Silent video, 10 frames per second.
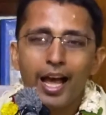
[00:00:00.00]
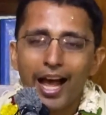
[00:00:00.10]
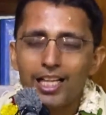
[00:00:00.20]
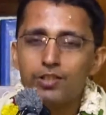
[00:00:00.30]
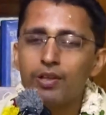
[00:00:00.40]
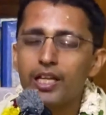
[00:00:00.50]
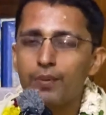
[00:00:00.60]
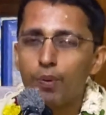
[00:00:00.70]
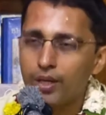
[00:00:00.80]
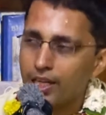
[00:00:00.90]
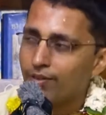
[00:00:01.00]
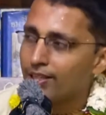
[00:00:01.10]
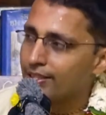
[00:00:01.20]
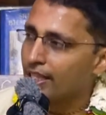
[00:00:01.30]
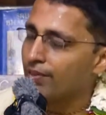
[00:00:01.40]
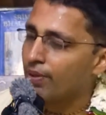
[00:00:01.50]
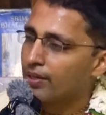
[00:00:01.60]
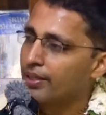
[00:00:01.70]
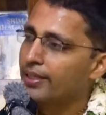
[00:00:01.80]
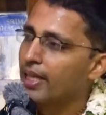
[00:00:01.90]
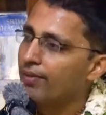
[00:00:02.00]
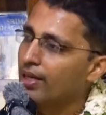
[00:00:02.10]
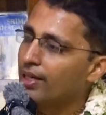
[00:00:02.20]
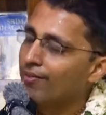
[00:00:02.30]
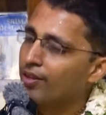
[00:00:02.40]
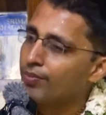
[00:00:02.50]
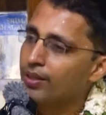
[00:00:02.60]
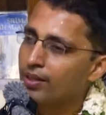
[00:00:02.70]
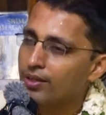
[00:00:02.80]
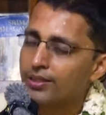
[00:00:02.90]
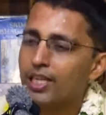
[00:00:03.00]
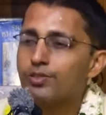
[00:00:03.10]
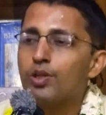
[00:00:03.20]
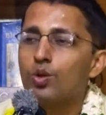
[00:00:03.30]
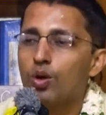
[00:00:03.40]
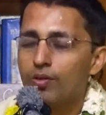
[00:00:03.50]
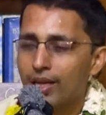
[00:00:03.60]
as we keep on advancing in bhakti, day will come when material desires will go away.